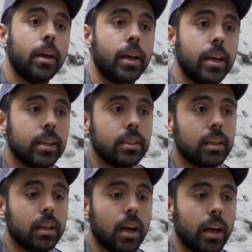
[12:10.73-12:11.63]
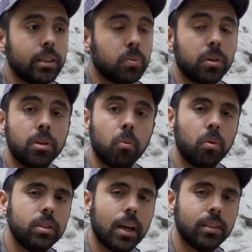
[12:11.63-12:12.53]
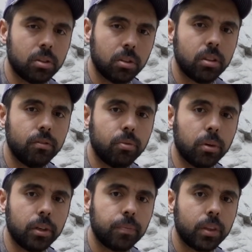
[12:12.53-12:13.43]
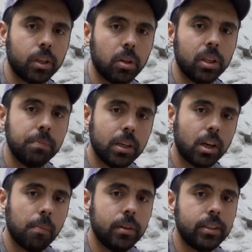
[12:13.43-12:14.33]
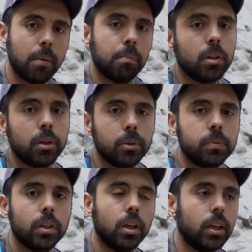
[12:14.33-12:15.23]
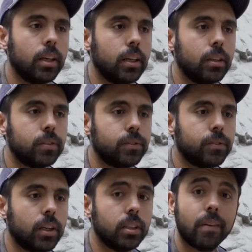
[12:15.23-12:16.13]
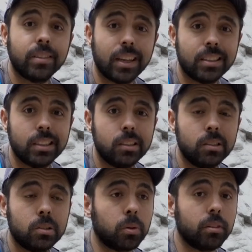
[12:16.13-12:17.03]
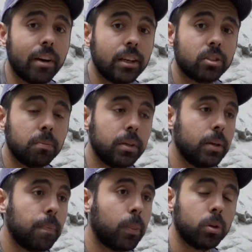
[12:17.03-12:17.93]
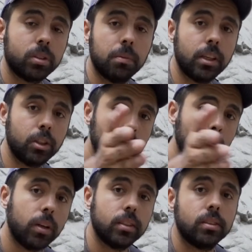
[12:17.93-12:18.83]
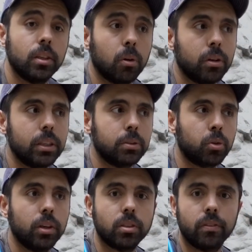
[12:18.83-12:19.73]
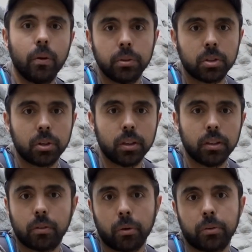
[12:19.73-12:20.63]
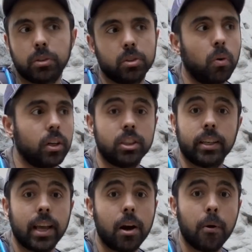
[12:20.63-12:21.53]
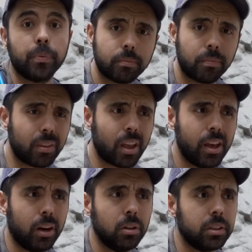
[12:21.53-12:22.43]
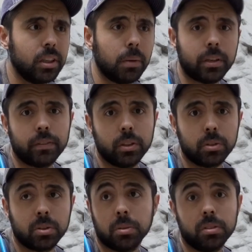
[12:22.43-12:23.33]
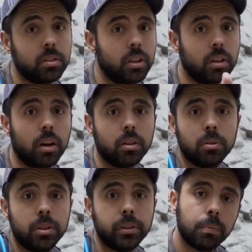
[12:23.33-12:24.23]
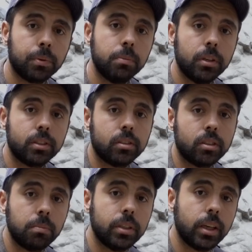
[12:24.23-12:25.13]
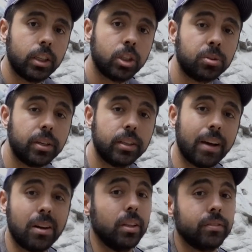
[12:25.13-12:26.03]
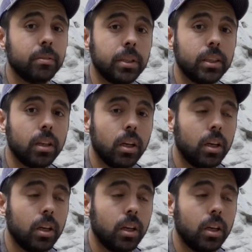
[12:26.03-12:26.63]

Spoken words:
And I just want to know, what you guys are looking for? You know, leave me a comment down below if you have any ideas or advice for me, or something that you want to see, or any trails that you always heard of or just want to check out, and I'll look it up. And if it looks cool, you know, I'll go do it. But pretty much this is going to be a creative outlet for me.